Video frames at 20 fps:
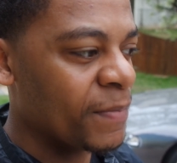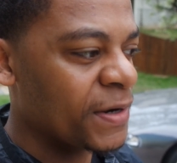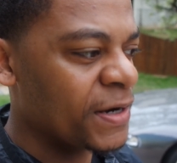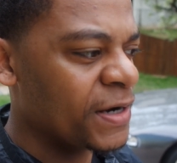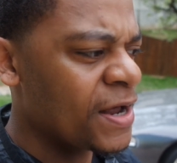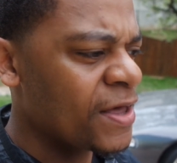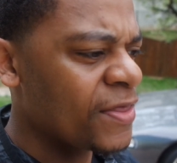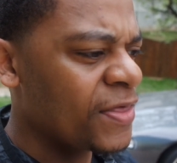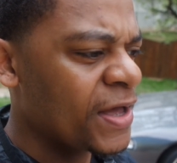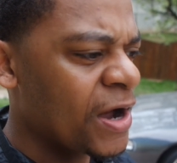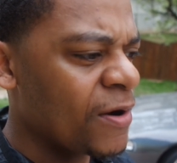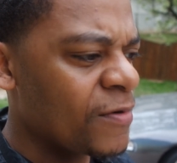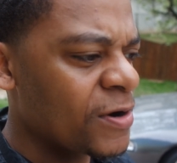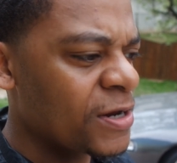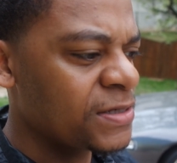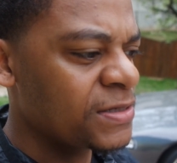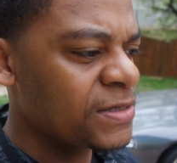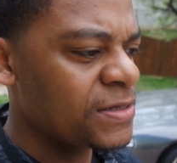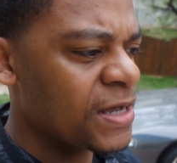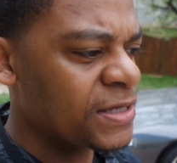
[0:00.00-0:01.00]
but another thing I
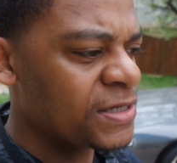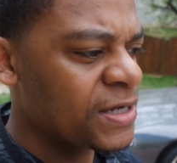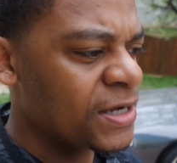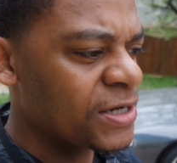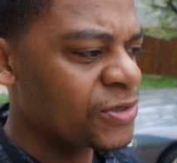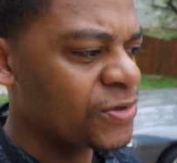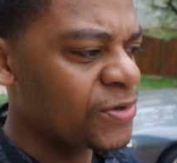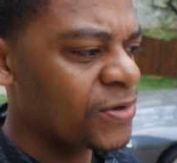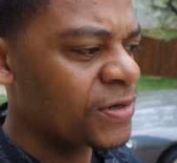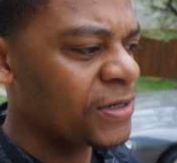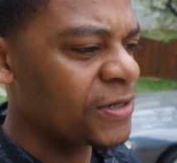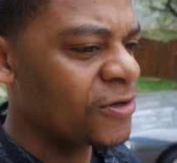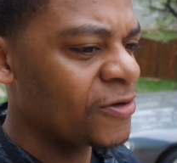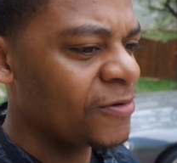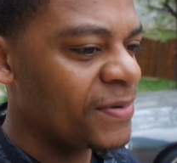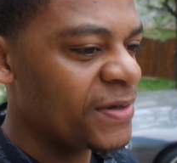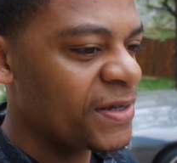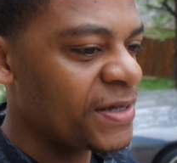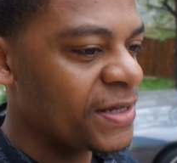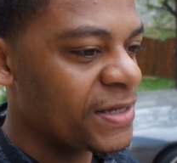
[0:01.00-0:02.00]
want to uh, touch on a
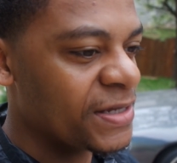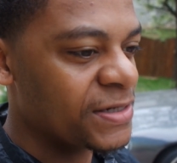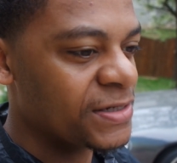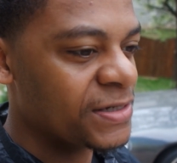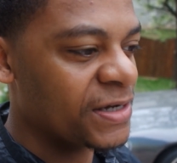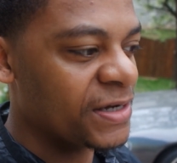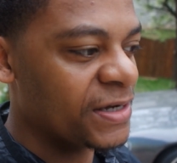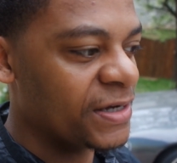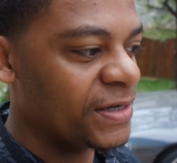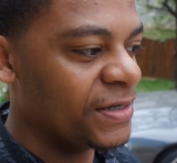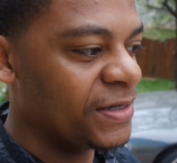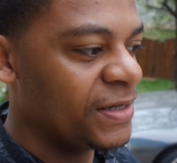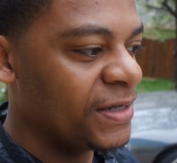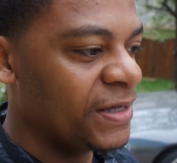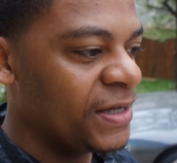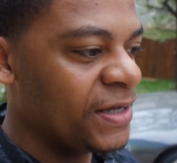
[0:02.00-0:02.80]
little bit is, uh,